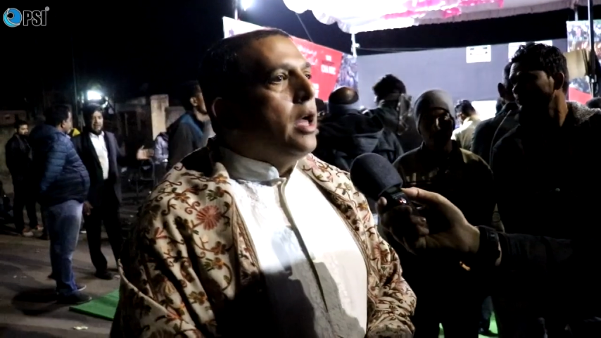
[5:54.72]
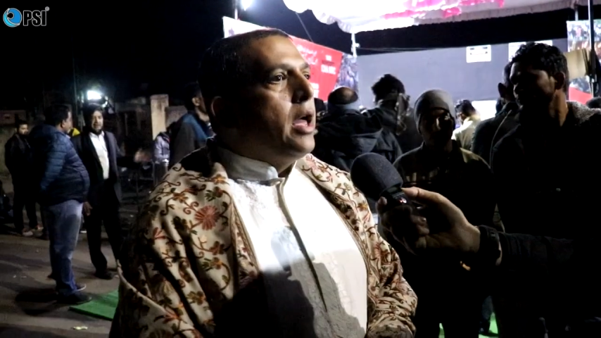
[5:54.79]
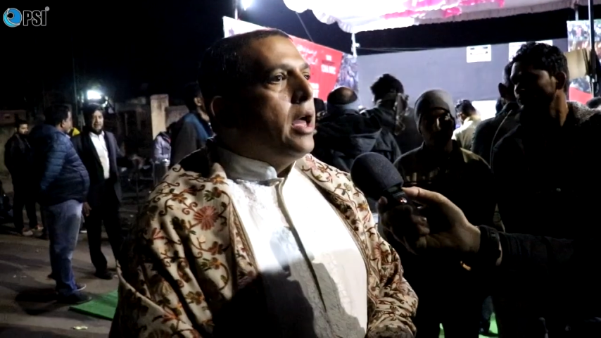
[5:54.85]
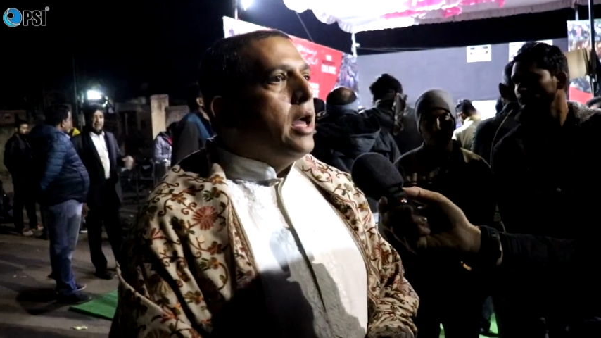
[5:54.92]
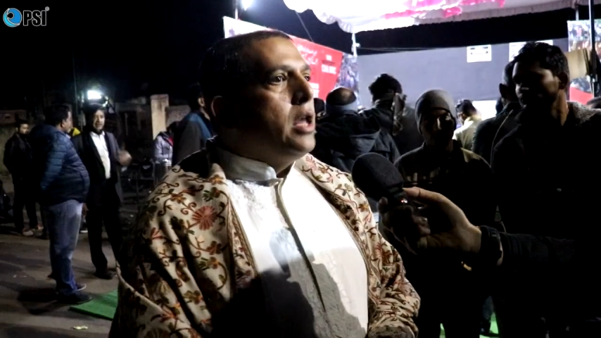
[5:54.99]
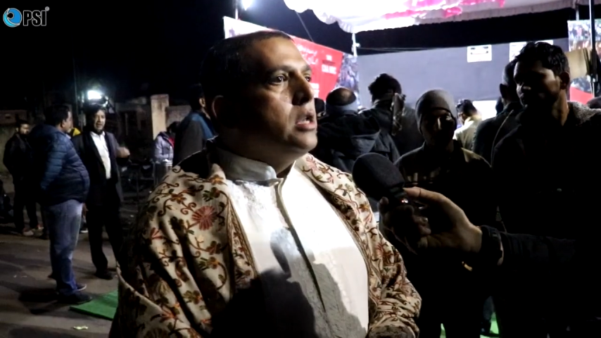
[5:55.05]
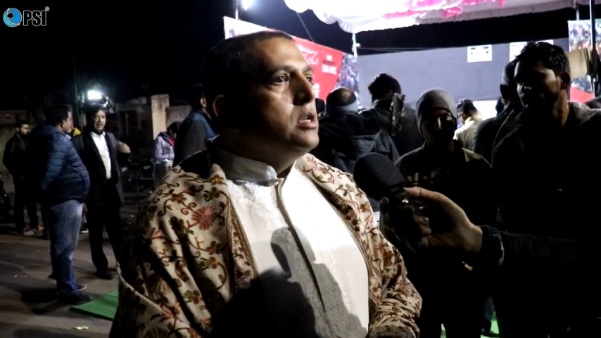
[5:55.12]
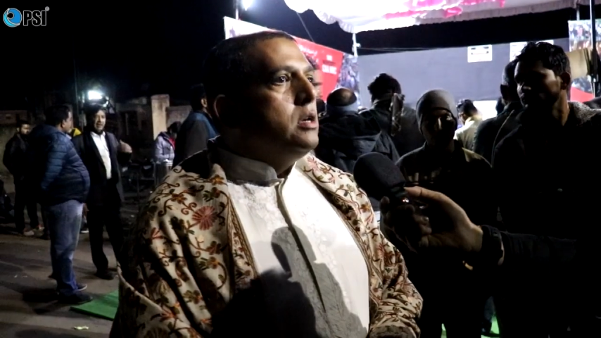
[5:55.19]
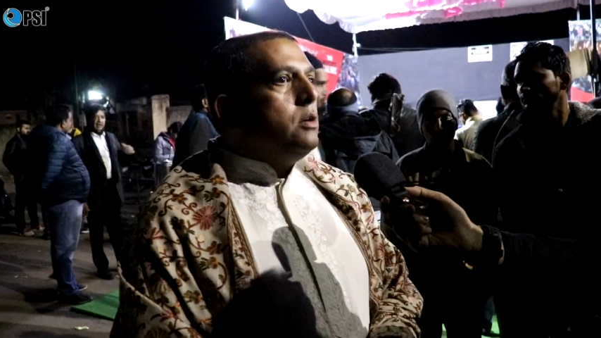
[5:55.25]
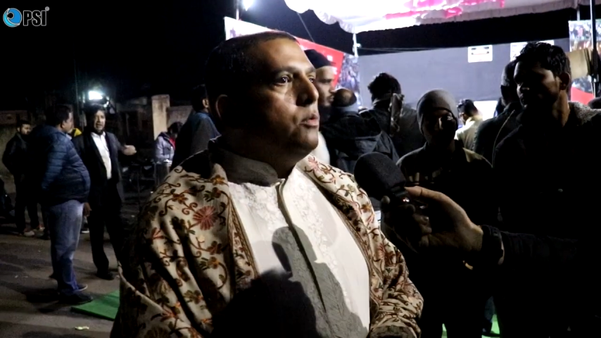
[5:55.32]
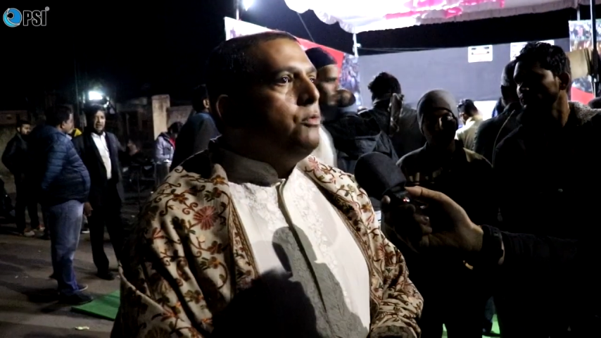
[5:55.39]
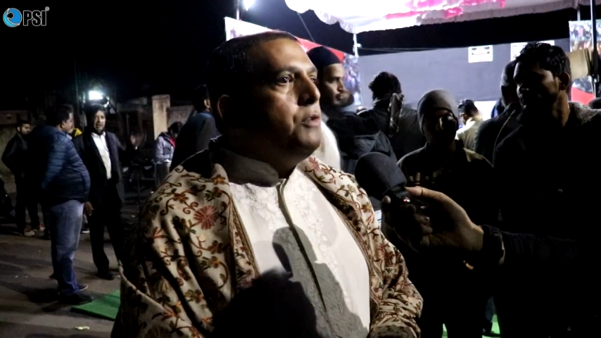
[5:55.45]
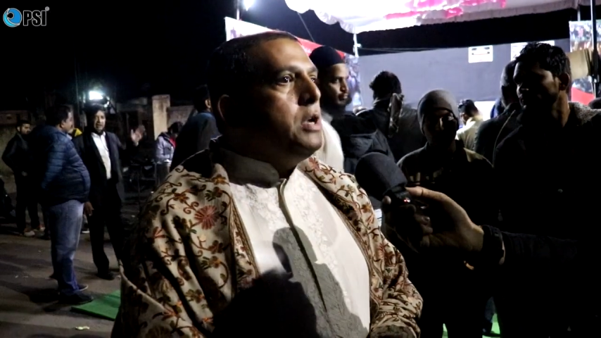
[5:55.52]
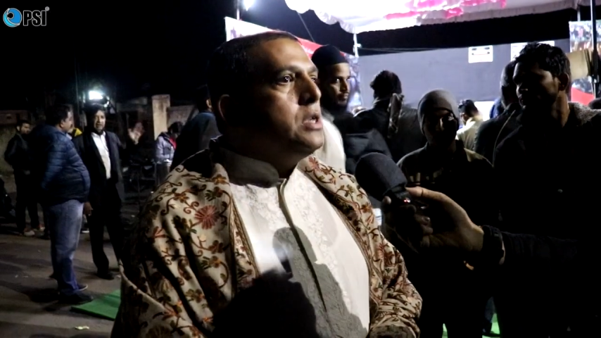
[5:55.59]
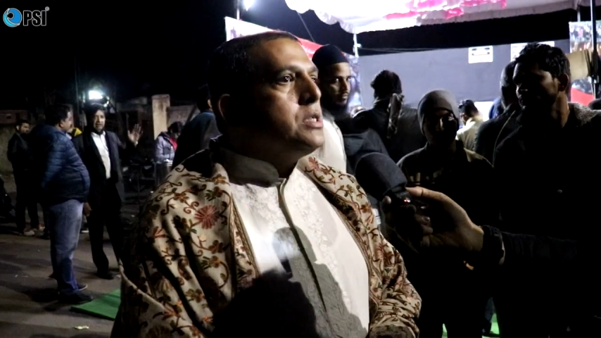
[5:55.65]
and
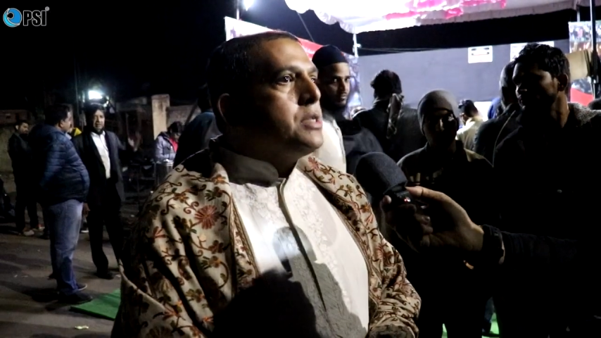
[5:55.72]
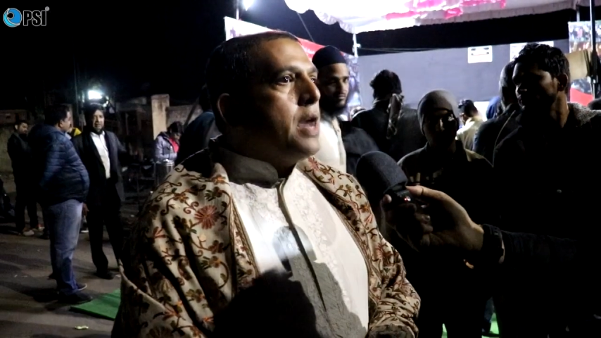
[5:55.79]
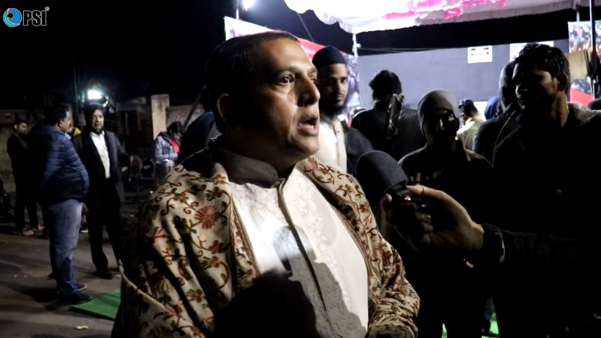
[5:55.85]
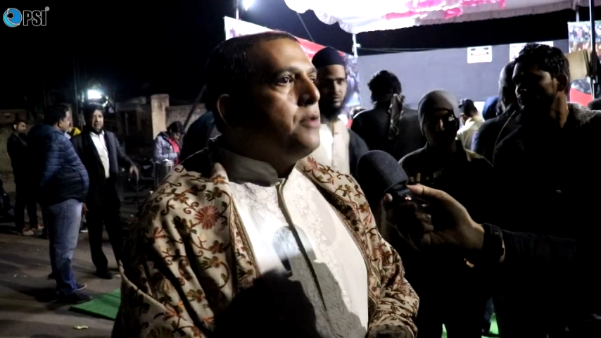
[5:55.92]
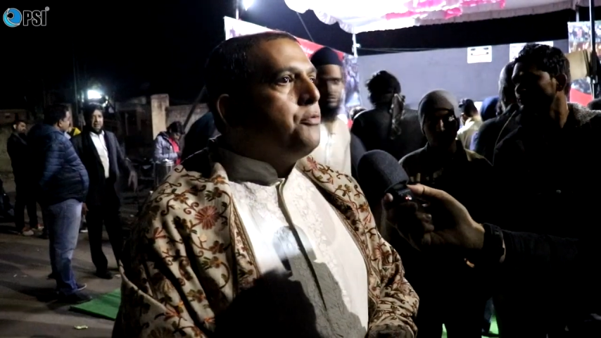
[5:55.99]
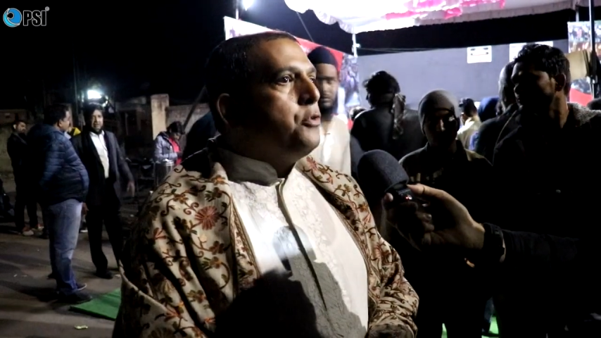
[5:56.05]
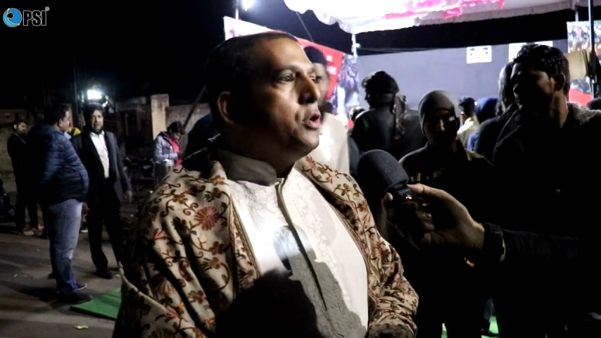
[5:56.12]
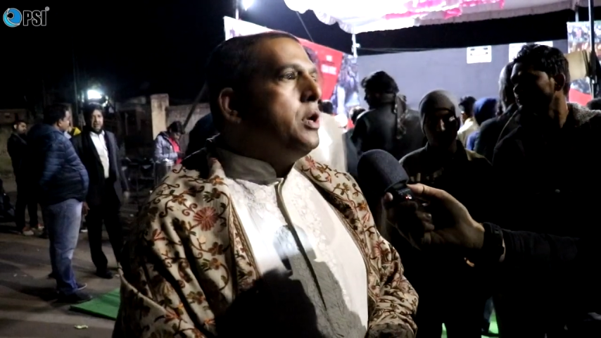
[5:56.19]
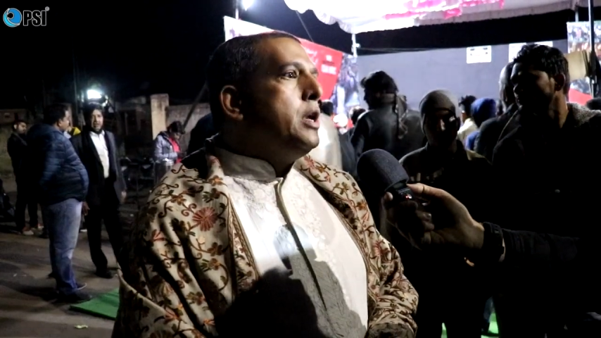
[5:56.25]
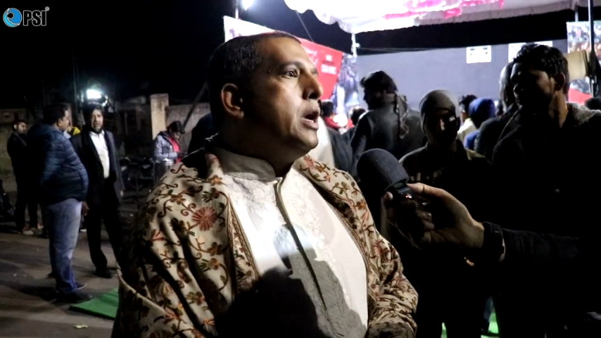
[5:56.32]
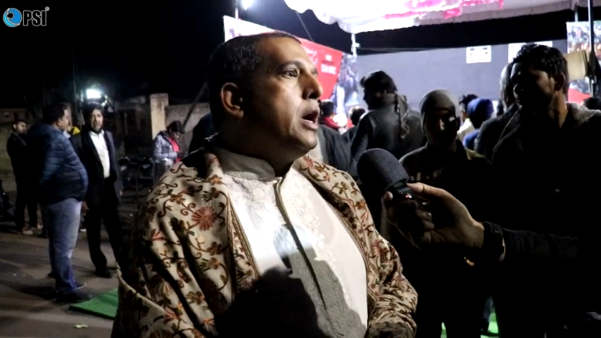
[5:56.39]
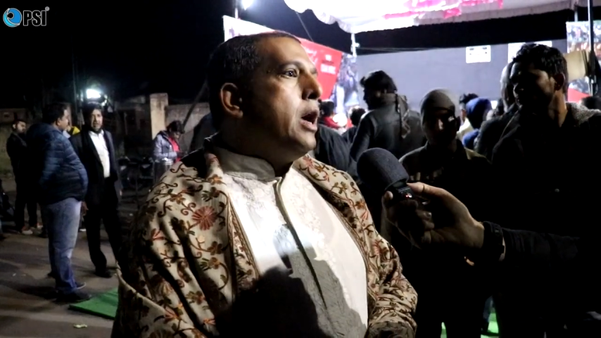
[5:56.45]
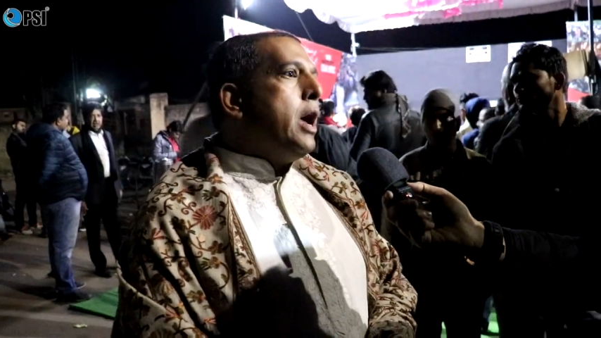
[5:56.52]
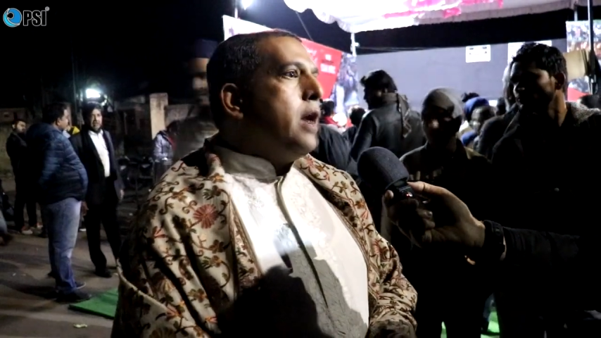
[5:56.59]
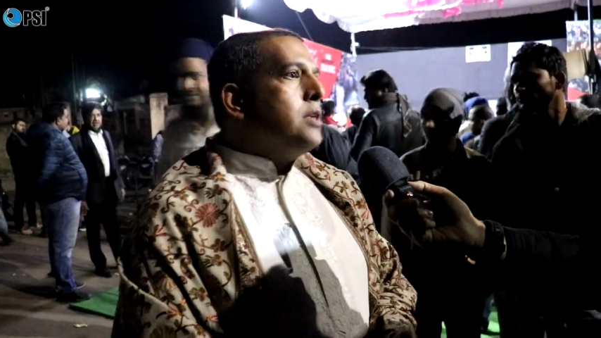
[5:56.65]
we stand for
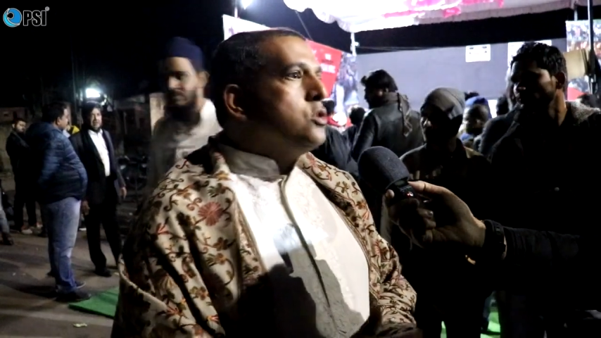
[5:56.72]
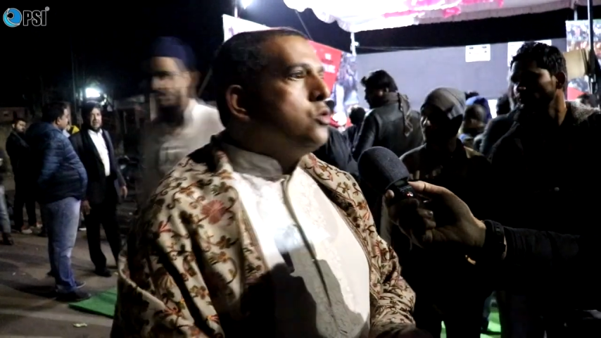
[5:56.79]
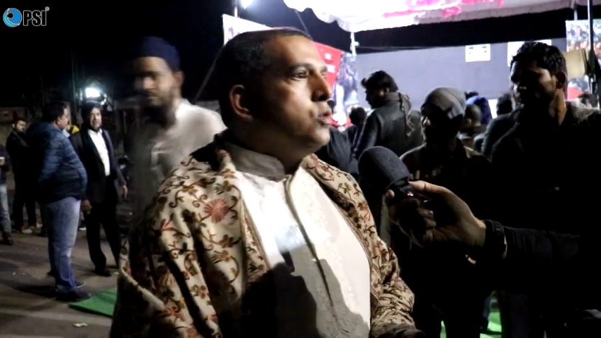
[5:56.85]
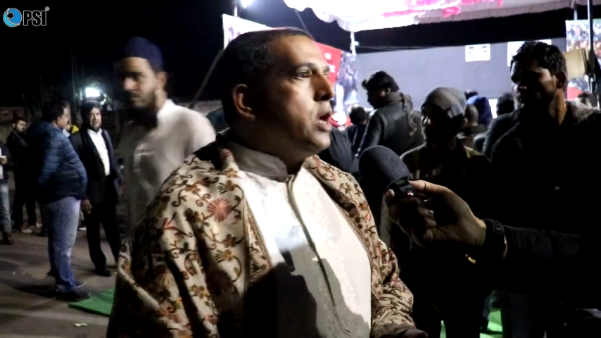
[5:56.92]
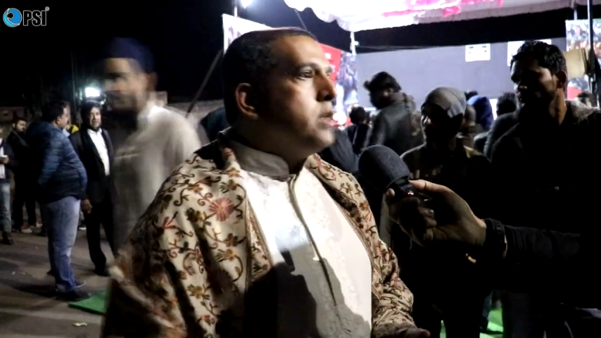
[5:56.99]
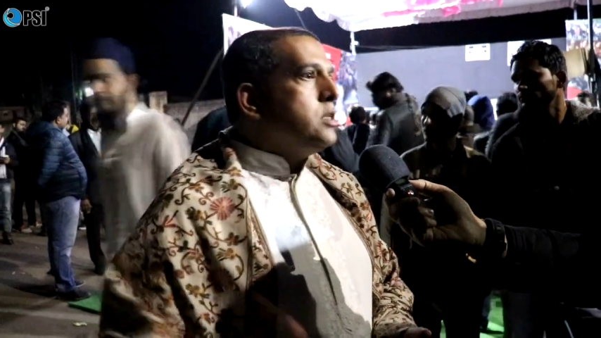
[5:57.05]
India as good